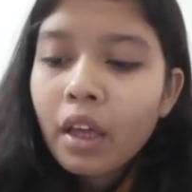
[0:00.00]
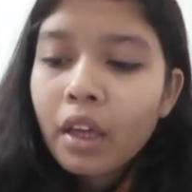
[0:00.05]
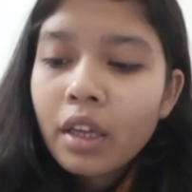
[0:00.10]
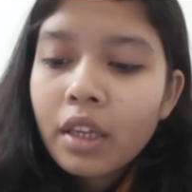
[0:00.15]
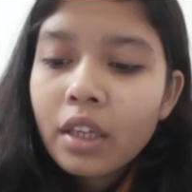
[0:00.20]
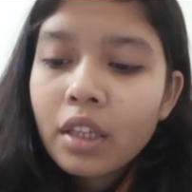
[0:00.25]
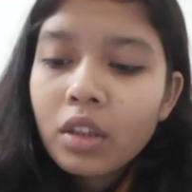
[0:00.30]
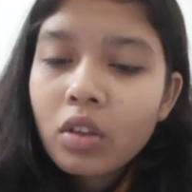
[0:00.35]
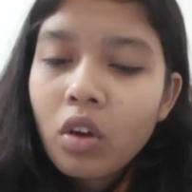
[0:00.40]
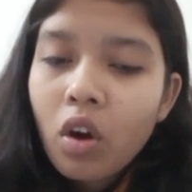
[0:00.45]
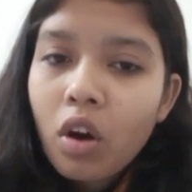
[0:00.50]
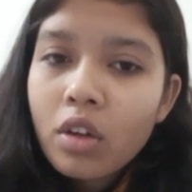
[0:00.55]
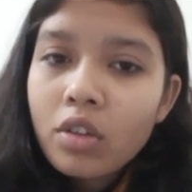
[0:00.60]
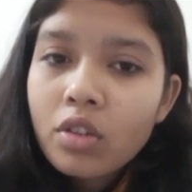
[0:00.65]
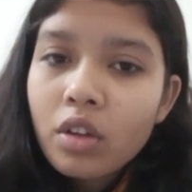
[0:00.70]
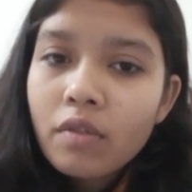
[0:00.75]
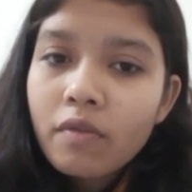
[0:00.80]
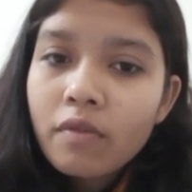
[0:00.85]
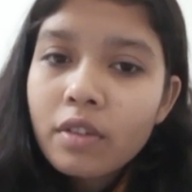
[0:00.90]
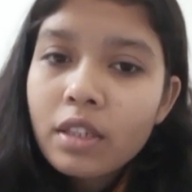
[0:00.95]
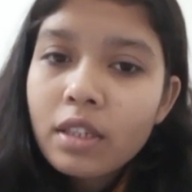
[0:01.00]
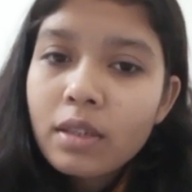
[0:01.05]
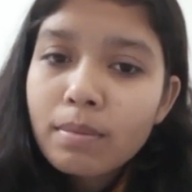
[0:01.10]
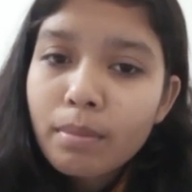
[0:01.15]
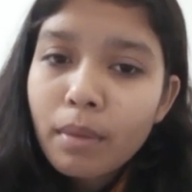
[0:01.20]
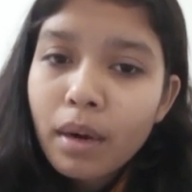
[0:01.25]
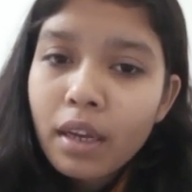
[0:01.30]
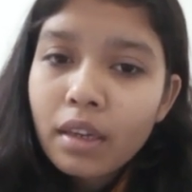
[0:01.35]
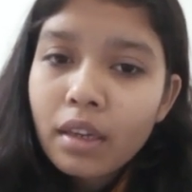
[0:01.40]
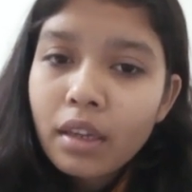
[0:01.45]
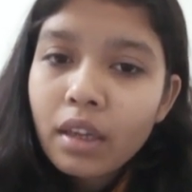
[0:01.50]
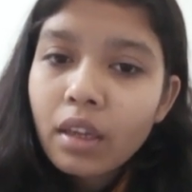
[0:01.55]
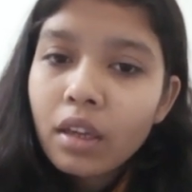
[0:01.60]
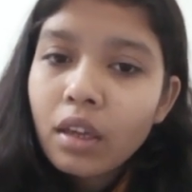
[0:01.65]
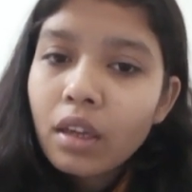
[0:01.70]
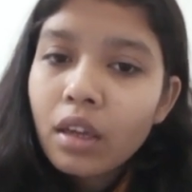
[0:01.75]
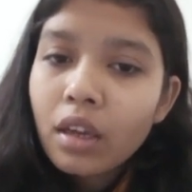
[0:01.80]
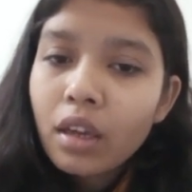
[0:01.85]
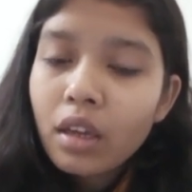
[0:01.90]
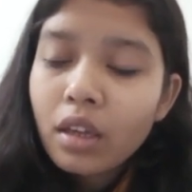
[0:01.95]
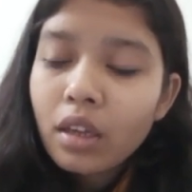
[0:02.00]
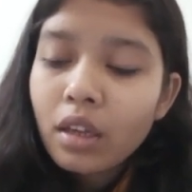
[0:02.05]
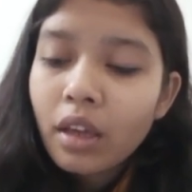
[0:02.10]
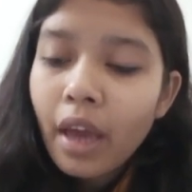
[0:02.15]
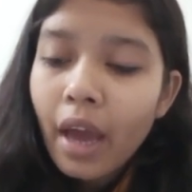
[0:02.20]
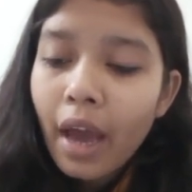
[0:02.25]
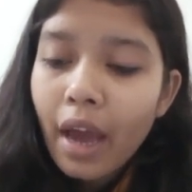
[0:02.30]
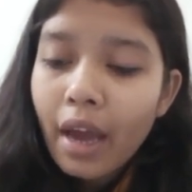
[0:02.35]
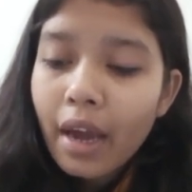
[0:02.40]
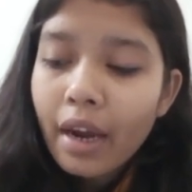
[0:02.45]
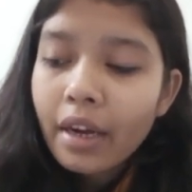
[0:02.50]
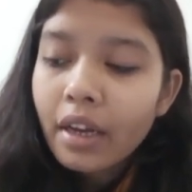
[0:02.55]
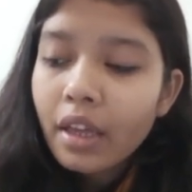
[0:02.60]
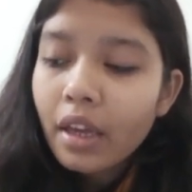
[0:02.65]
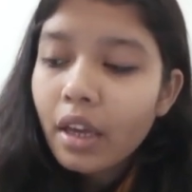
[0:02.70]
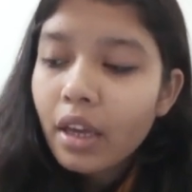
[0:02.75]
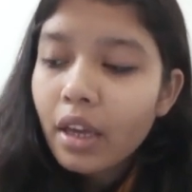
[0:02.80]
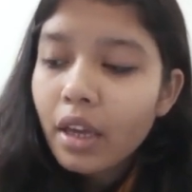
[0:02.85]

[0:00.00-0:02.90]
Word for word: He thought of his money he had